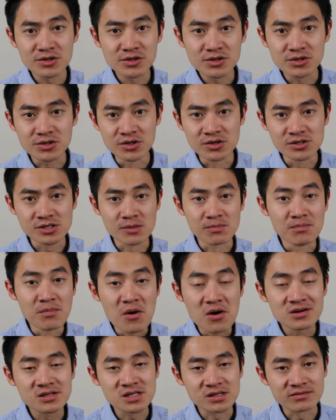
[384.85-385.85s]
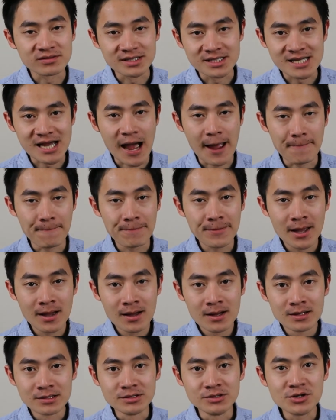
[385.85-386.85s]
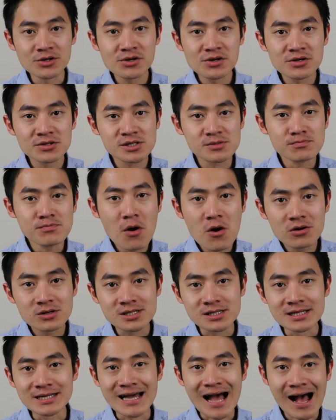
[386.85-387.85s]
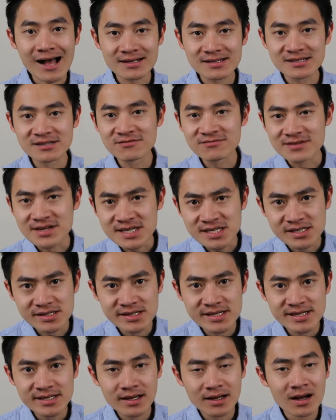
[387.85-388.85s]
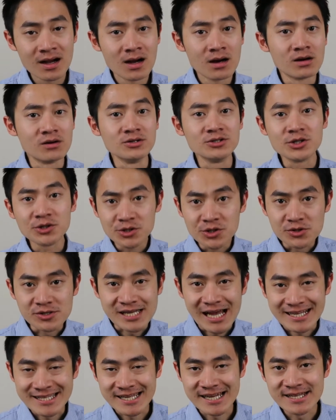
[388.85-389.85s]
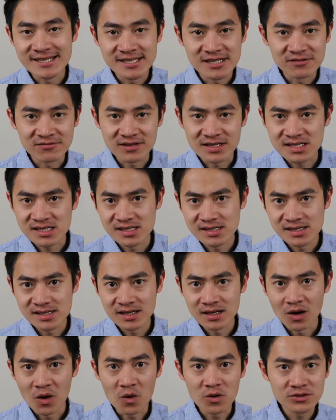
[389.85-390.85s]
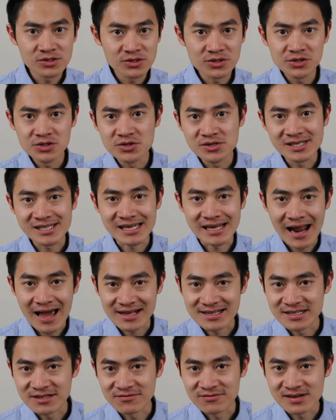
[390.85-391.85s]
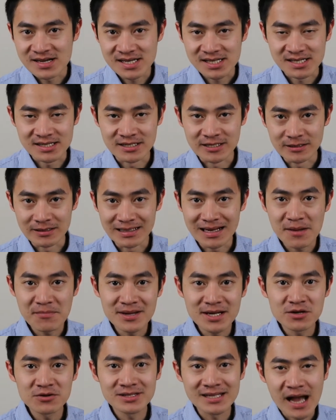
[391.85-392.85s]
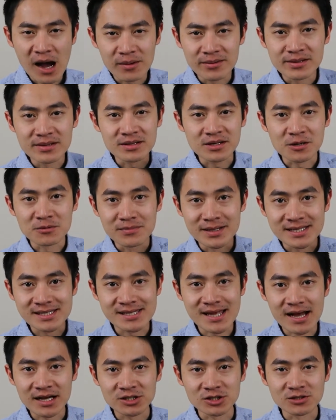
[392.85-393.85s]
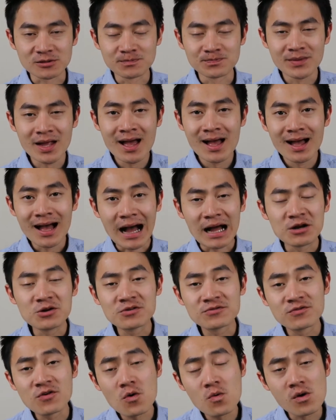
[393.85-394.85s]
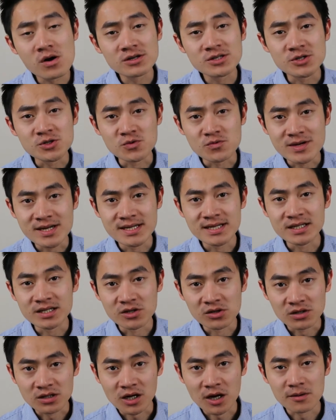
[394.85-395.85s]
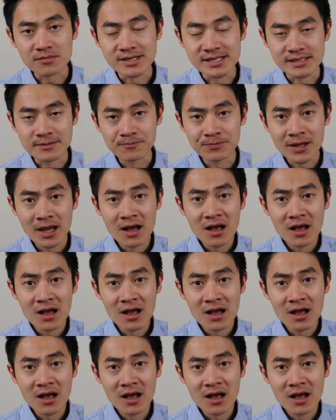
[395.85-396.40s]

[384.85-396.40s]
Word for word: do you use most of the time? Do you use mostly active listening, or do you use attentive listening, or do you use selective listening? Let me know down in the comment section. I look forward to reading your comment.